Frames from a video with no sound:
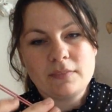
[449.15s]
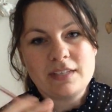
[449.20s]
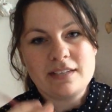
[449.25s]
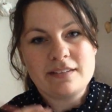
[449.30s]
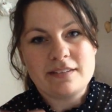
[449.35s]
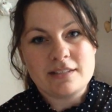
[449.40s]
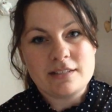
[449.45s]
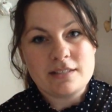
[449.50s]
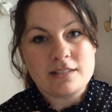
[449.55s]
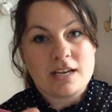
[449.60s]

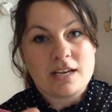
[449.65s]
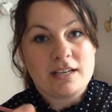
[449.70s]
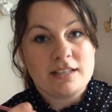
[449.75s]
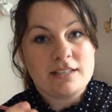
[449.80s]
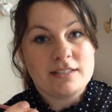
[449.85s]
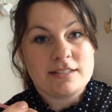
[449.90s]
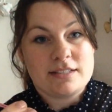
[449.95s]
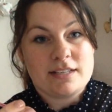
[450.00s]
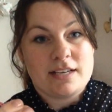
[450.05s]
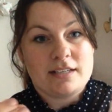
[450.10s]
This sock
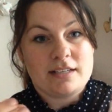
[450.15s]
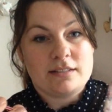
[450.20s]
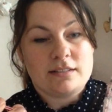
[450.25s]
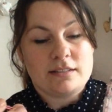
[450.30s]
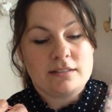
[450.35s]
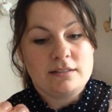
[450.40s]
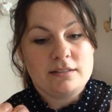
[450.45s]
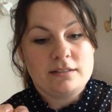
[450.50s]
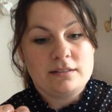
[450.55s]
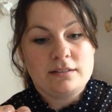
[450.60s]
is
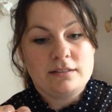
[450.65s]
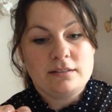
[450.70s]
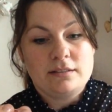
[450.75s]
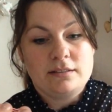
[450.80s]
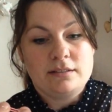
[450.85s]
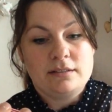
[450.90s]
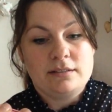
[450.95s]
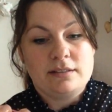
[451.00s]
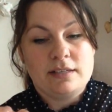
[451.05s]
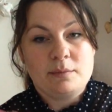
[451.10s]
on
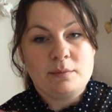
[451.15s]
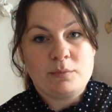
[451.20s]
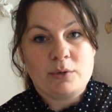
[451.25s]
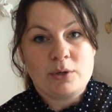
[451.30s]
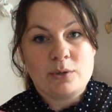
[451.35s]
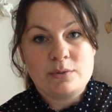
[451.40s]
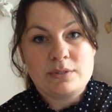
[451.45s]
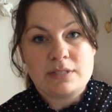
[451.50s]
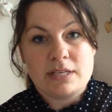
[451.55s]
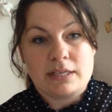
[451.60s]
Knit
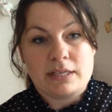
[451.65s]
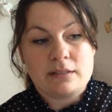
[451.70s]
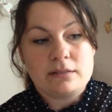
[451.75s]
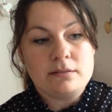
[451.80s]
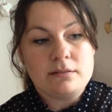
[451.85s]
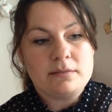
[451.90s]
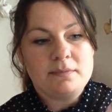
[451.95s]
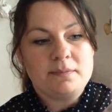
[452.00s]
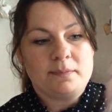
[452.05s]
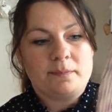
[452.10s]
Pro
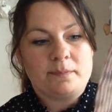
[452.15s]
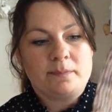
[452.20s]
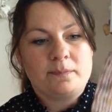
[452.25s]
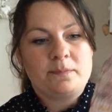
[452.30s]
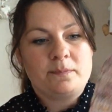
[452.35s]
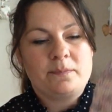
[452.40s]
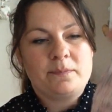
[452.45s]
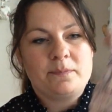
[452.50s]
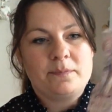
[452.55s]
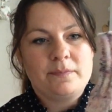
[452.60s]
Zings,
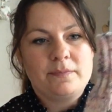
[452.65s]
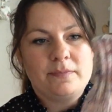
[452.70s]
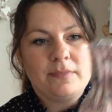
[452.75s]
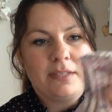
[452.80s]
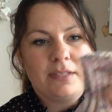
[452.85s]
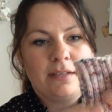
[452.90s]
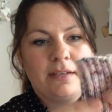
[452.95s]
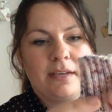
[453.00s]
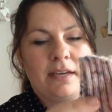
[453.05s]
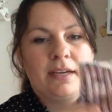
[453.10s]

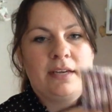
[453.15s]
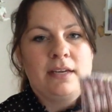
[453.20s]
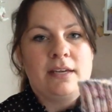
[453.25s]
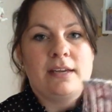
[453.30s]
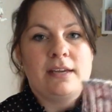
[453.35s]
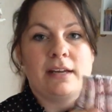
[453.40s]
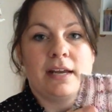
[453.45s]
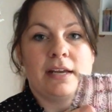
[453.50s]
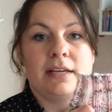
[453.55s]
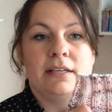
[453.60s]

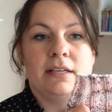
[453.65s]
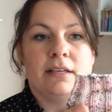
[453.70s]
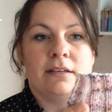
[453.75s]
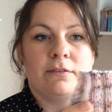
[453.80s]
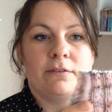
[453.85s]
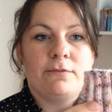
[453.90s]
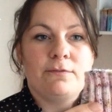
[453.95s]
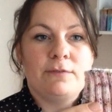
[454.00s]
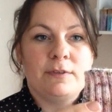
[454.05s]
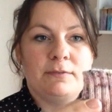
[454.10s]
and I knit
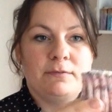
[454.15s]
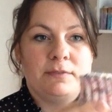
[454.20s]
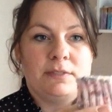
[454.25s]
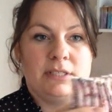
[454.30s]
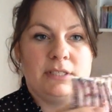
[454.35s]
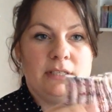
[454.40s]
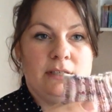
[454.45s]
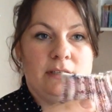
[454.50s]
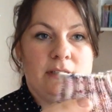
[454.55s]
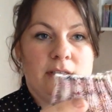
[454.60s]

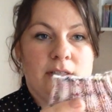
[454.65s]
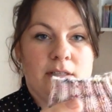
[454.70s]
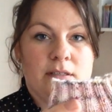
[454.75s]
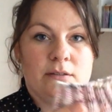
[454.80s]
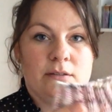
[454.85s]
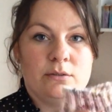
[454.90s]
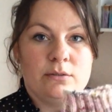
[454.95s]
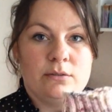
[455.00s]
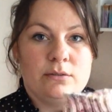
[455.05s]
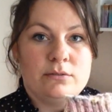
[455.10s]

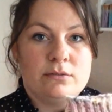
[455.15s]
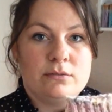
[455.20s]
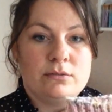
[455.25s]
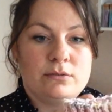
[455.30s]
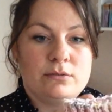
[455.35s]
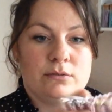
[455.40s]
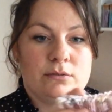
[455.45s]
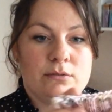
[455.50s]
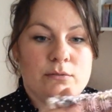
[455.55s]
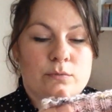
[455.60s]
50
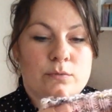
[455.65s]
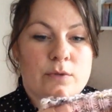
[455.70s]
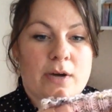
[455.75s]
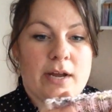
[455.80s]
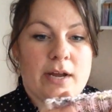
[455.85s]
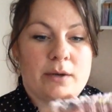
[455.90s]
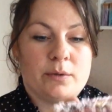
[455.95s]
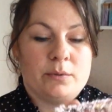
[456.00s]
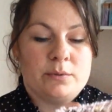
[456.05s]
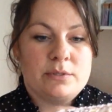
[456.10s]

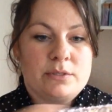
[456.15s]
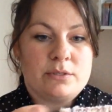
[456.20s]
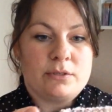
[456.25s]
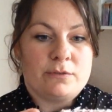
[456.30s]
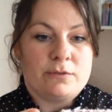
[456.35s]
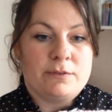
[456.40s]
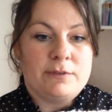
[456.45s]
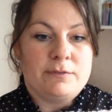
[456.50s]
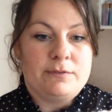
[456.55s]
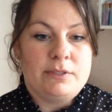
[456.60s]
rounds or
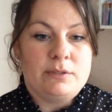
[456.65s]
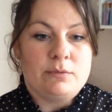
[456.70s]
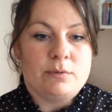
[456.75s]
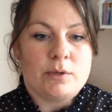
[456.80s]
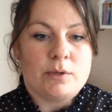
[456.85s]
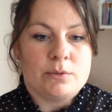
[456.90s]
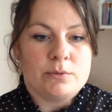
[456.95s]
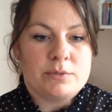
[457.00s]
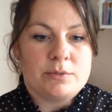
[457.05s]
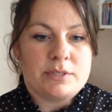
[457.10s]
50
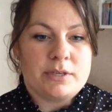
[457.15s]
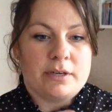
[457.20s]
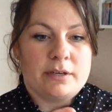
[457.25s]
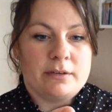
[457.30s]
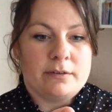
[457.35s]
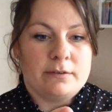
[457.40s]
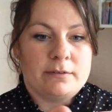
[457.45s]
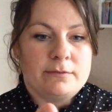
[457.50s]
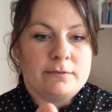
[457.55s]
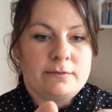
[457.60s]
rows
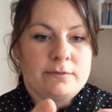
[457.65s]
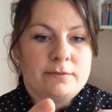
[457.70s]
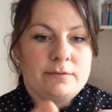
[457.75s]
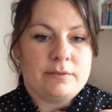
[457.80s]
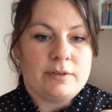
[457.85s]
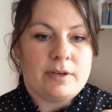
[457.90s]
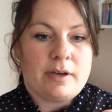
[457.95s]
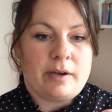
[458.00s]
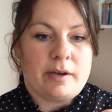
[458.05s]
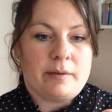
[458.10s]

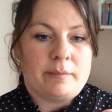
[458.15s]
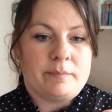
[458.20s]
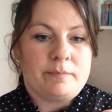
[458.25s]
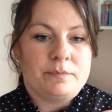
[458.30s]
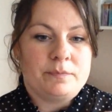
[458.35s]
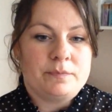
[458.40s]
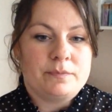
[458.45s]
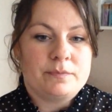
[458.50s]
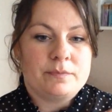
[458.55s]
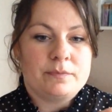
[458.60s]
of
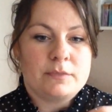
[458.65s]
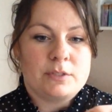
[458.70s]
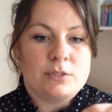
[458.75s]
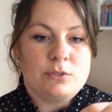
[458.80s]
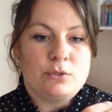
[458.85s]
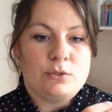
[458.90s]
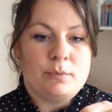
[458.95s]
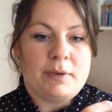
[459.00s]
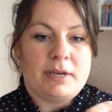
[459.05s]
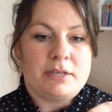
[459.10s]

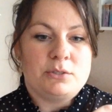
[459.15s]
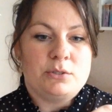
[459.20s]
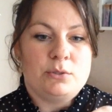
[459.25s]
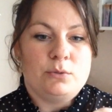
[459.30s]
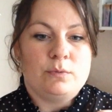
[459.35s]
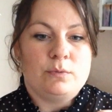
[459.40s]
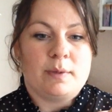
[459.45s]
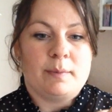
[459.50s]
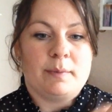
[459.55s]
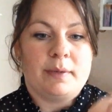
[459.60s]

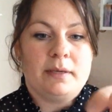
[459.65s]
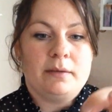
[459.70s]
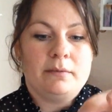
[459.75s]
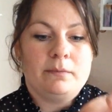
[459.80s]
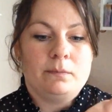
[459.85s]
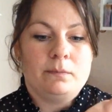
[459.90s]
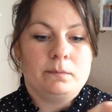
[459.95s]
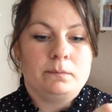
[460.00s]
2x2 ribbing.